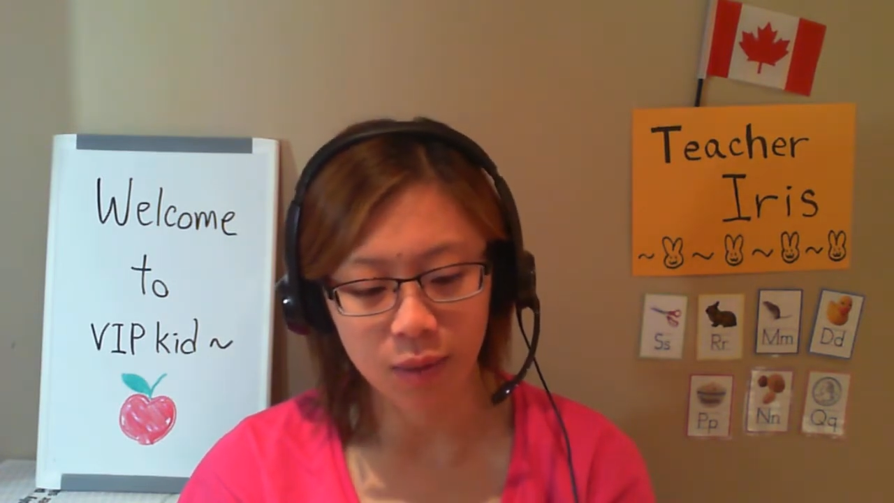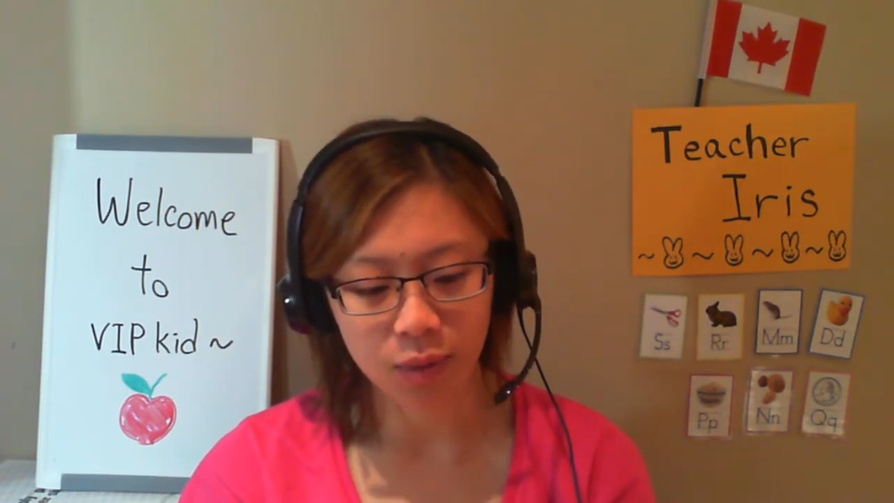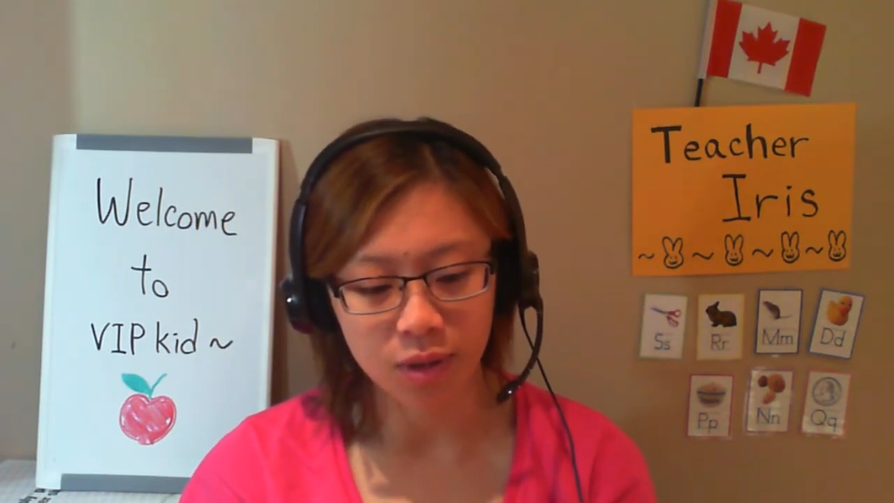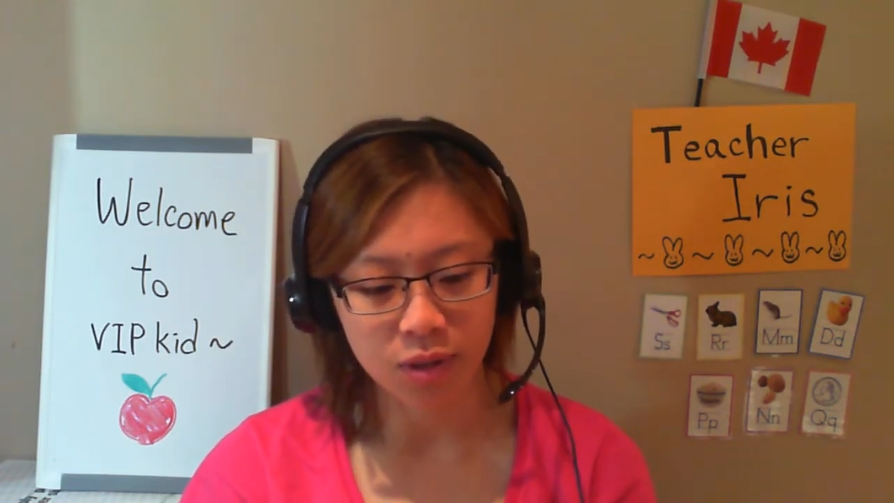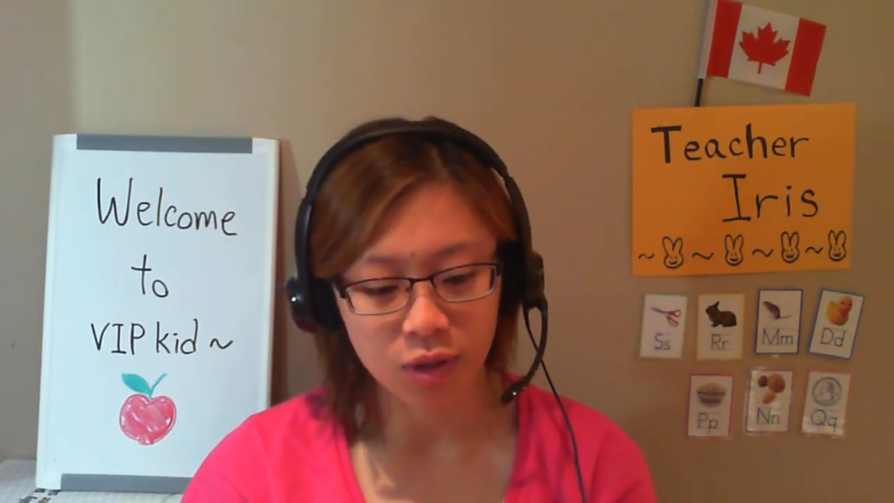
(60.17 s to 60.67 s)

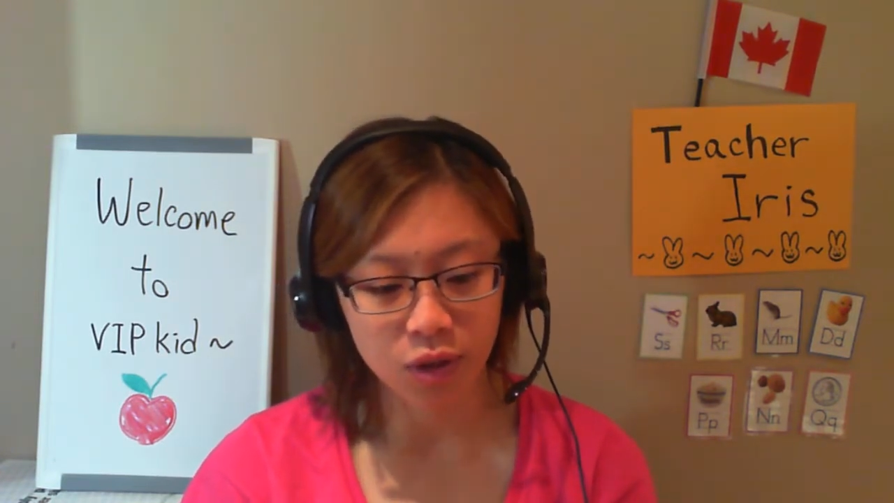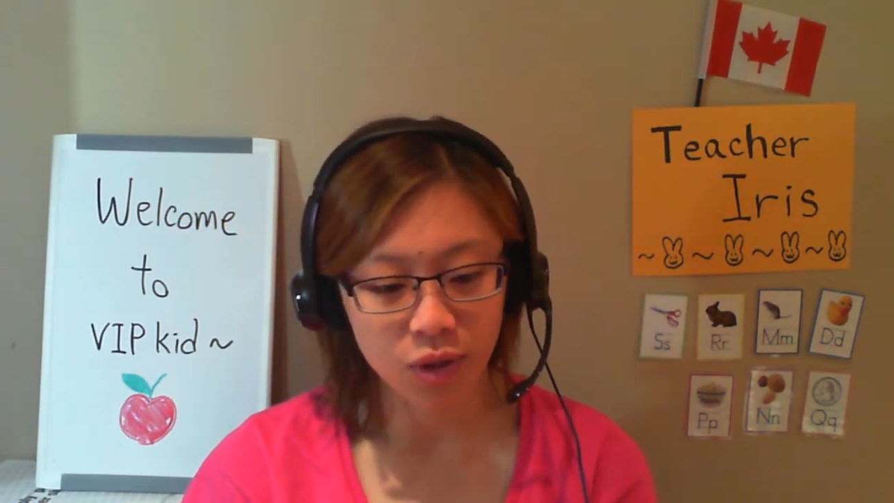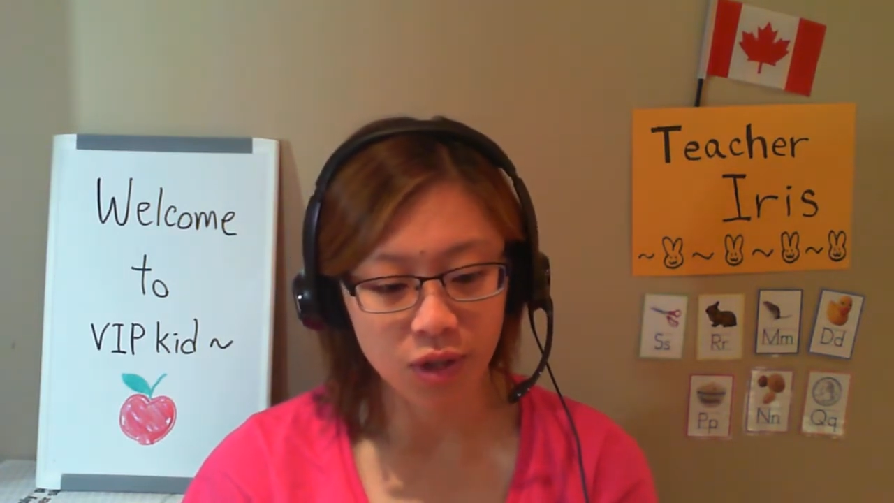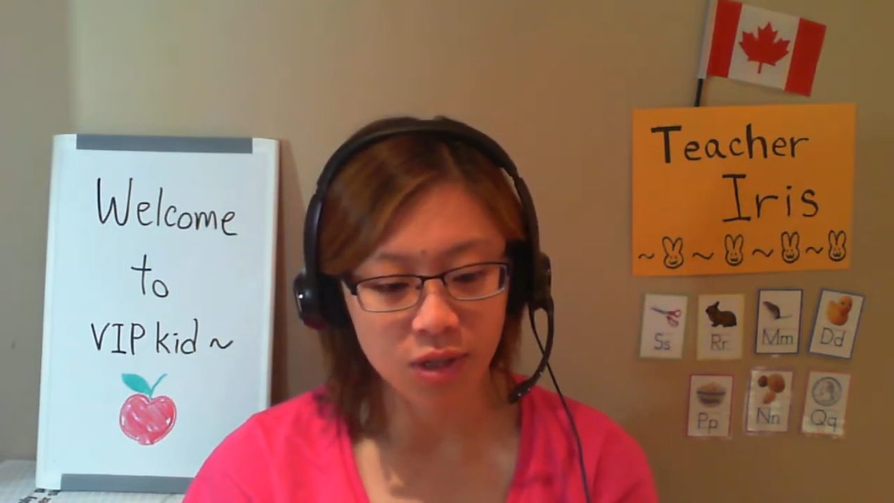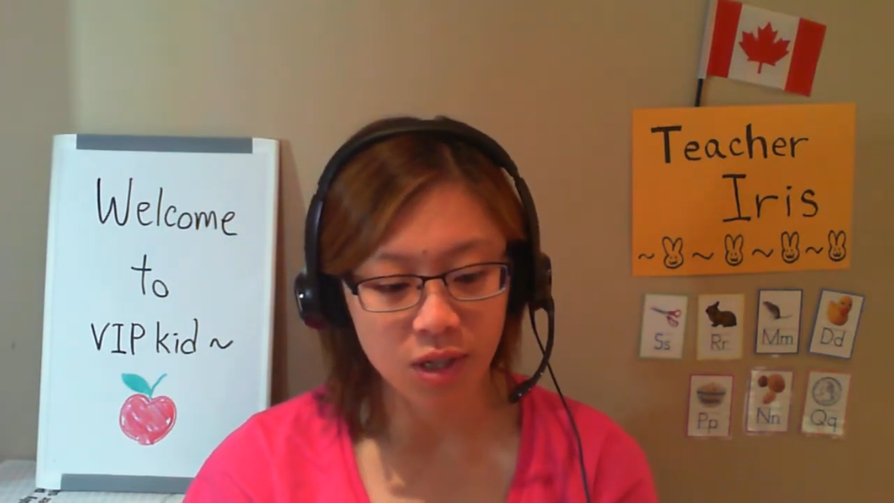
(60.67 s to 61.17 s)
was
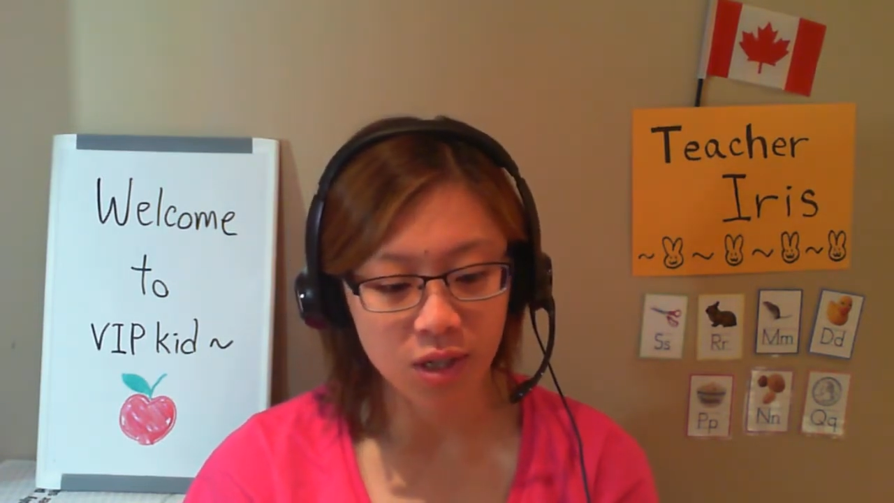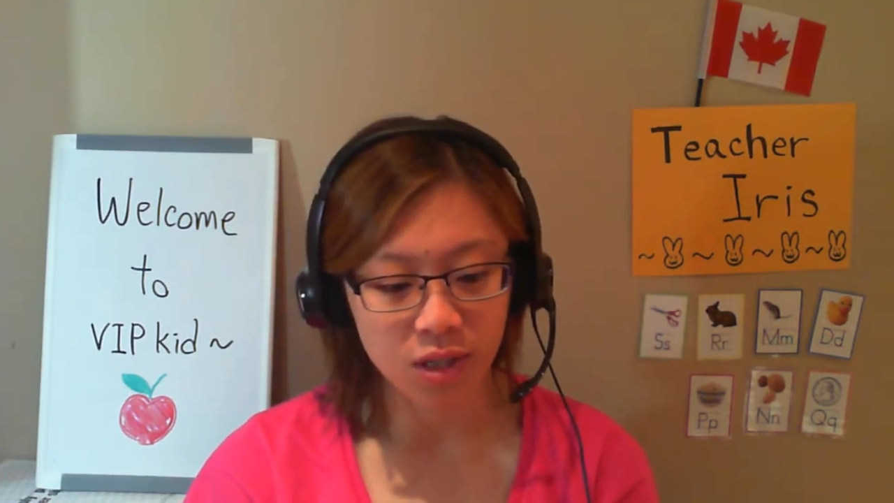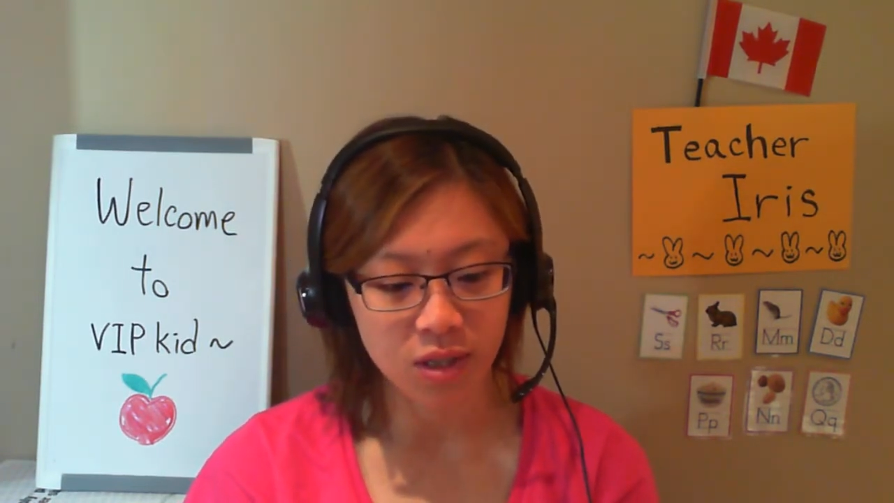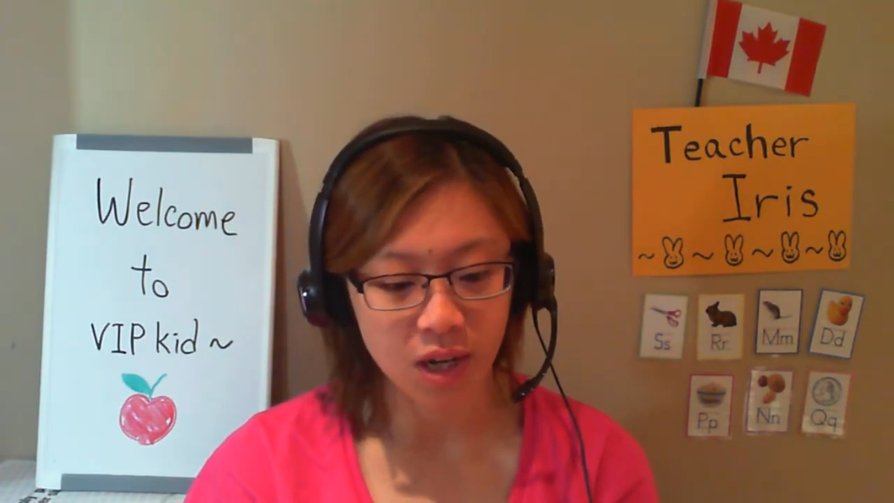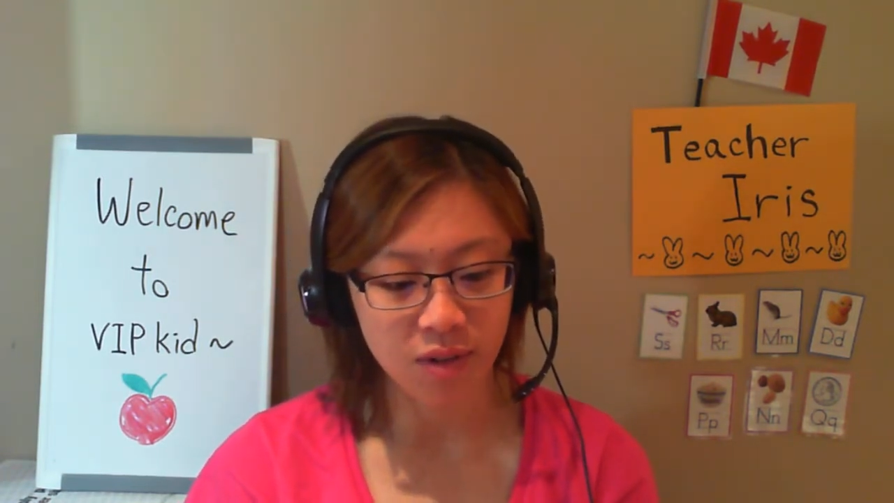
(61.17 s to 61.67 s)
good
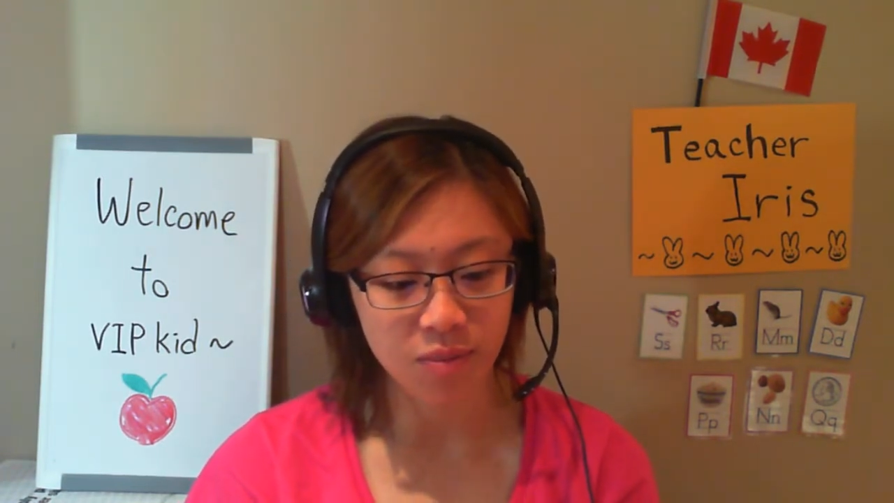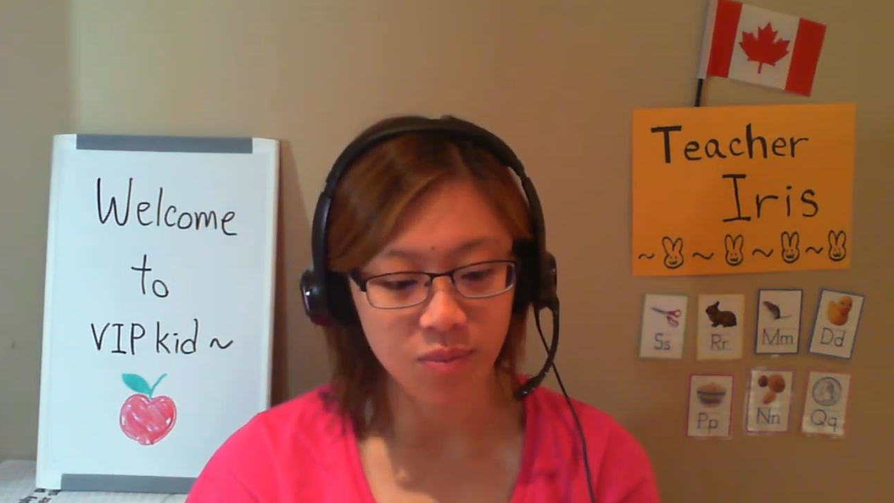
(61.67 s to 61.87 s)
is I